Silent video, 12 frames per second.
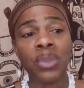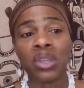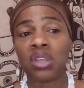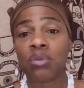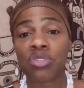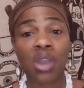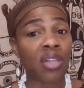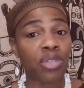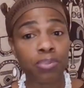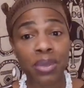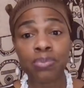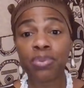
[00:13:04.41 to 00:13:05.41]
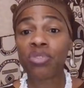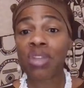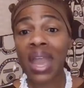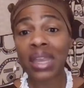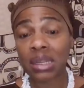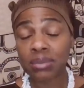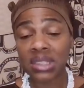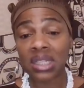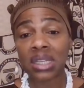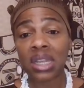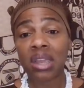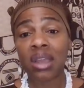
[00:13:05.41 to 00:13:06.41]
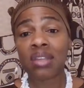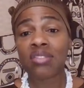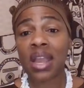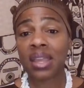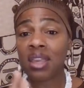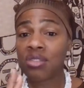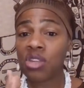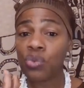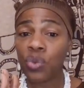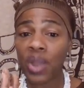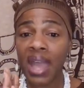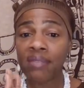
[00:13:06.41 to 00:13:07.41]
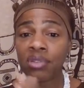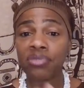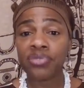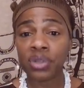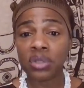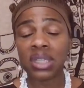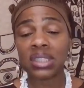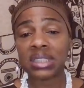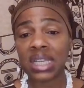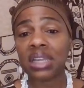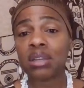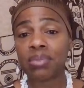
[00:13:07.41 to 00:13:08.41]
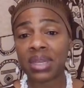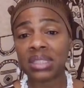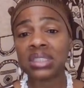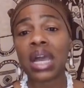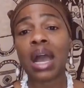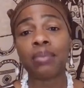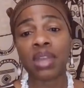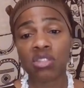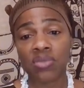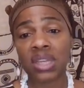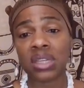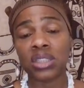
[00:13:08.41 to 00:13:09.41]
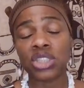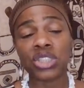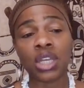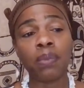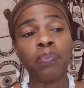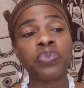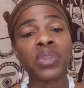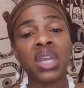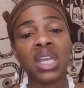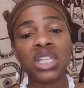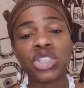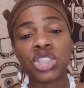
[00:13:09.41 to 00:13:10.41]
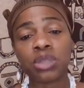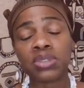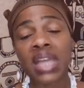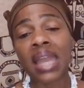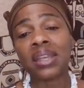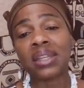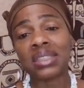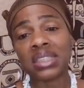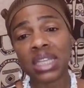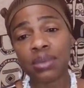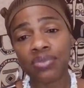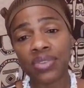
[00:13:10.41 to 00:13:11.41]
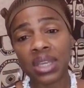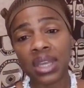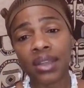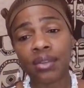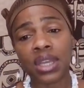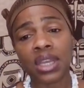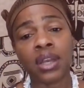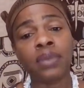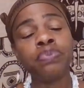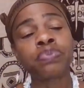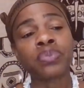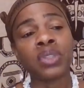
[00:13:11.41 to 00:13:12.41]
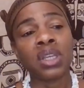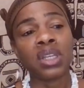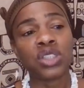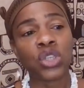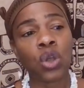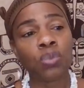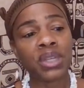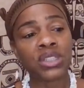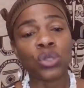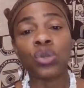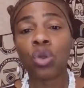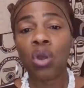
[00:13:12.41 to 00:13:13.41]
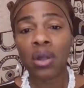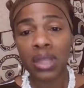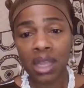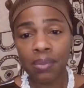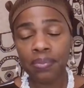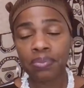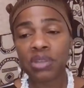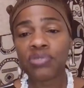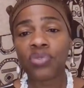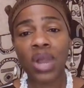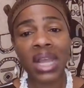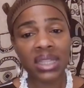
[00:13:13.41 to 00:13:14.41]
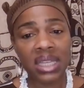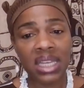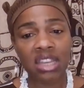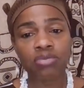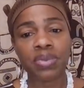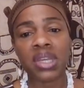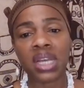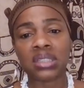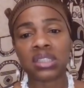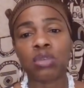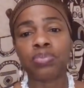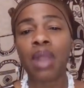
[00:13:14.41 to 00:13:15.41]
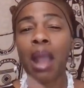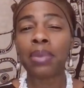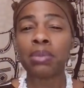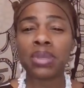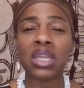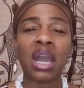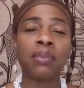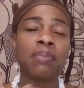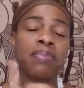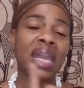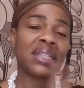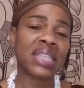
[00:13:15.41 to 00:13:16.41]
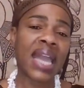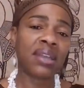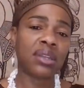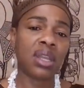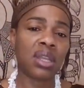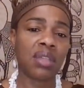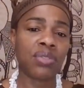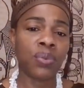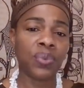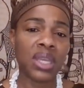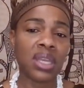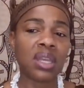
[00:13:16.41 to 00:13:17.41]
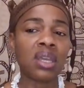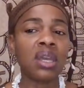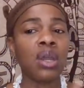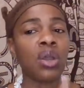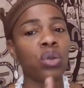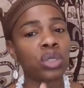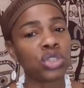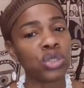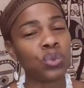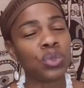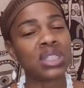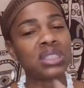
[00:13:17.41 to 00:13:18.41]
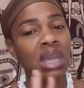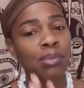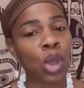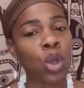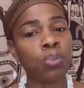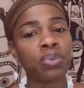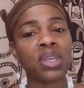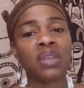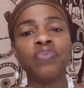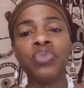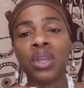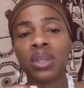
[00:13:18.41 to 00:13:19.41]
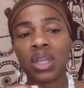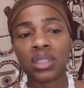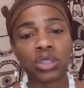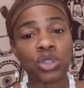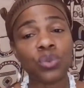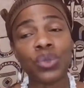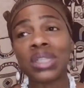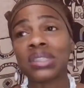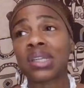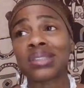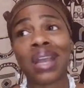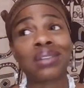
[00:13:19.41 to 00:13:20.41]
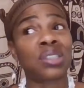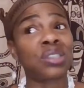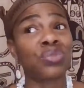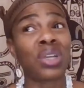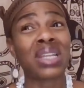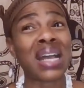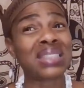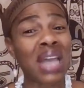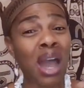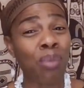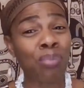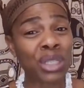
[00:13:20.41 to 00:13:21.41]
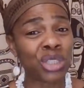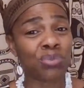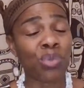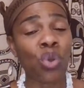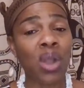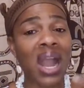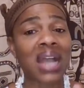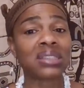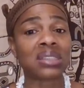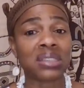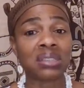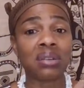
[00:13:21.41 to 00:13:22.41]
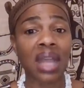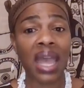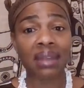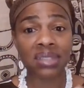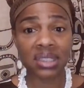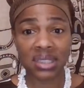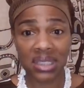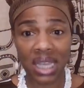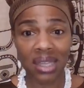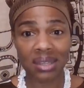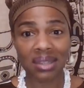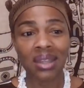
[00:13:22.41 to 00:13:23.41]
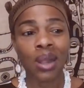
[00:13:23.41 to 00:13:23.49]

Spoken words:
There was other people's items in there. So I guess he will have a full container by the time he's ready to ship. He ships out of the DMV area. He told me to call him before I leave because he'll probably be coming back down in another week or 2 weeks. I'm hoping it's 2 weeks because I just realized how much more I still have to send.